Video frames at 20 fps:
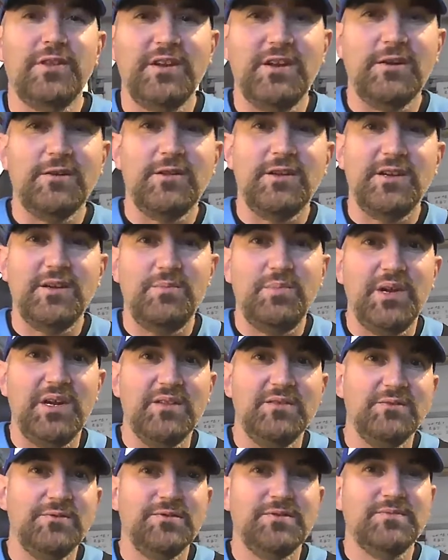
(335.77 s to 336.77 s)
the Carolina
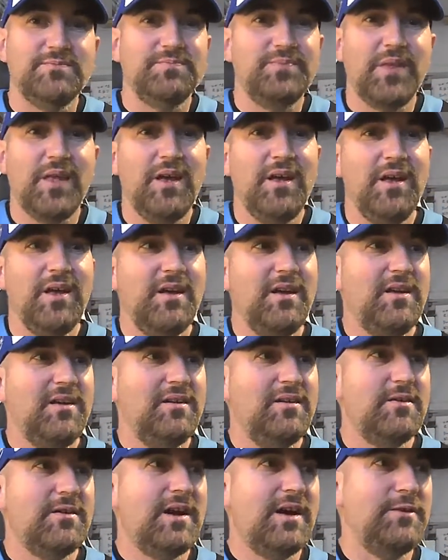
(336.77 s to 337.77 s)
Panthers.
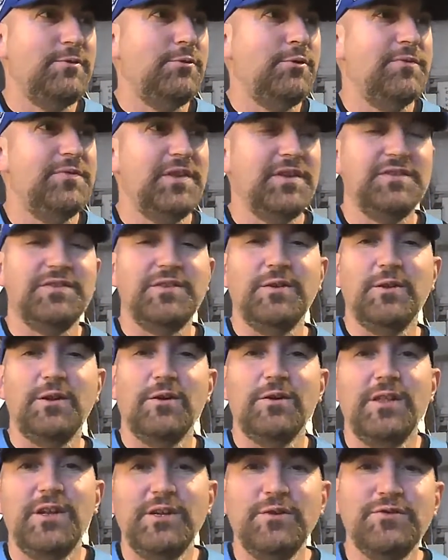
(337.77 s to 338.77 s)
I don't know if they still
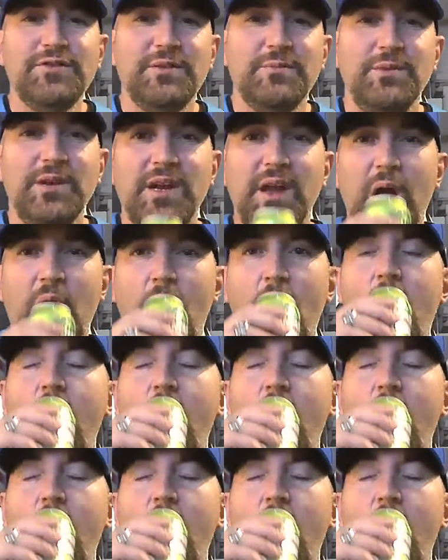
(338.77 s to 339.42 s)
are. They used to be.